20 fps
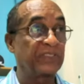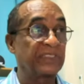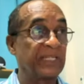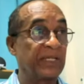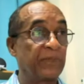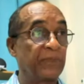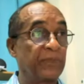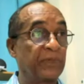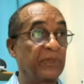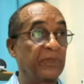
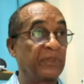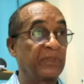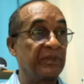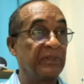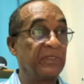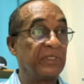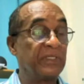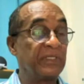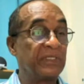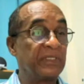
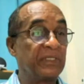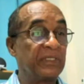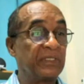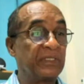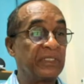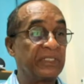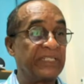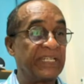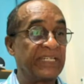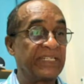example,
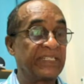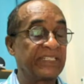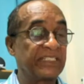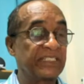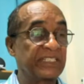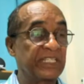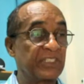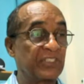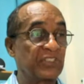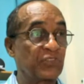the
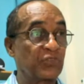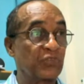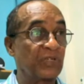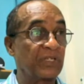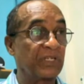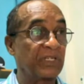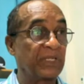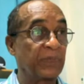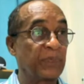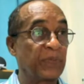dentists and so,
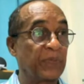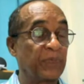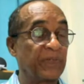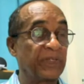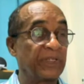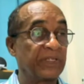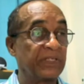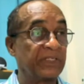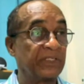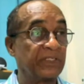and other
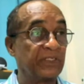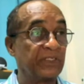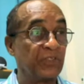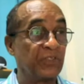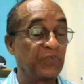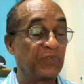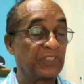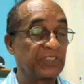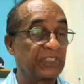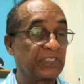people in
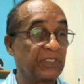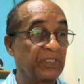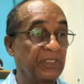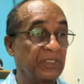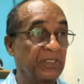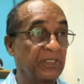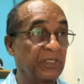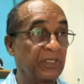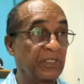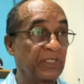
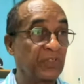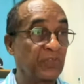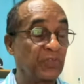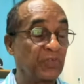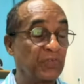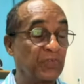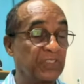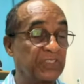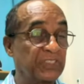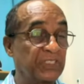
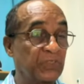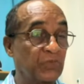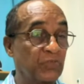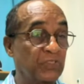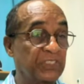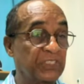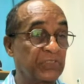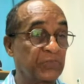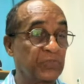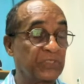university
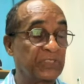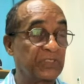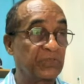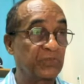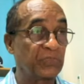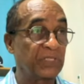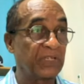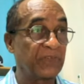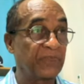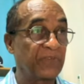courses, which
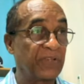would have